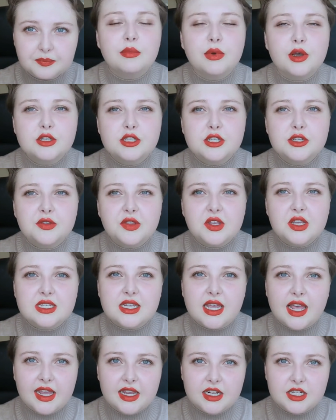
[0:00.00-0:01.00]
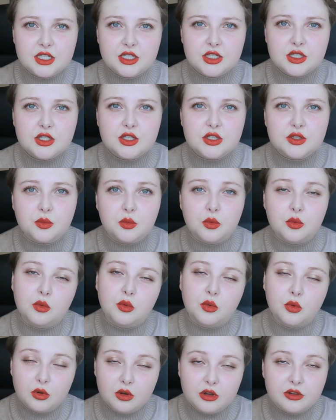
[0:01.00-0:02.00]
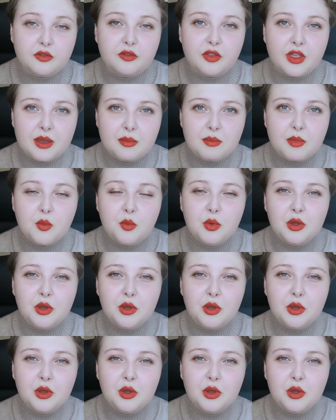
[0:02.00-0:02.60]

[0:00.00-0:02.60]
Most of these agents, or all of them,